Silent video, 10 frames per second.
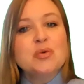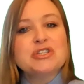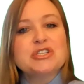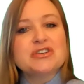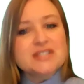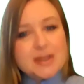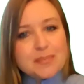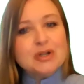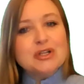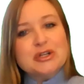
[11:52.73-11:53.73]
which are
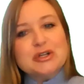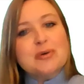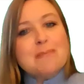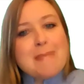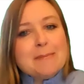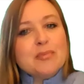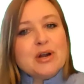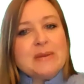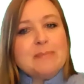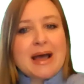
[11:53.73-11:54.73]
separate little
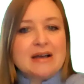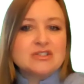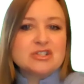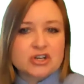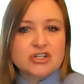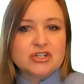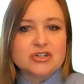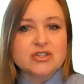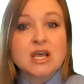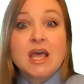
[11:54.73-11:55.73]
membrane bound
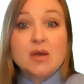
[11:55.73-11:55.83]
structures.